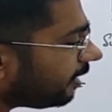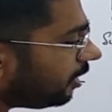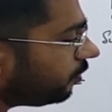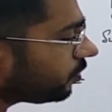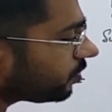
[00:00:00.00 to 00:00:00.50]

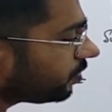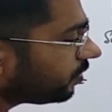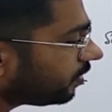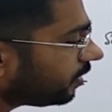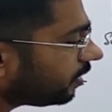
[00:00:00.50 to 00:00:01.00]

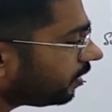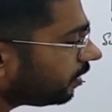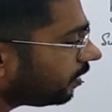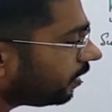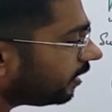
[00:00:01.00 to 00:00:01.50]
values,
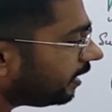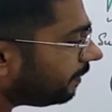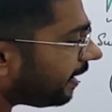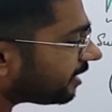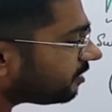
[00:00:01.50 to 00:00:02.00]

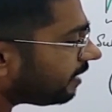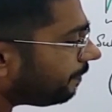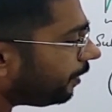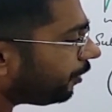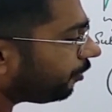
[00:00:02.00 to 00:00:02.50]
the maximum
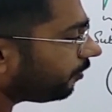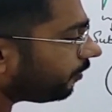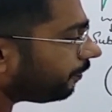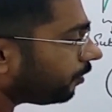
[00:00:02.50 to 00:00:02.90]
amplitude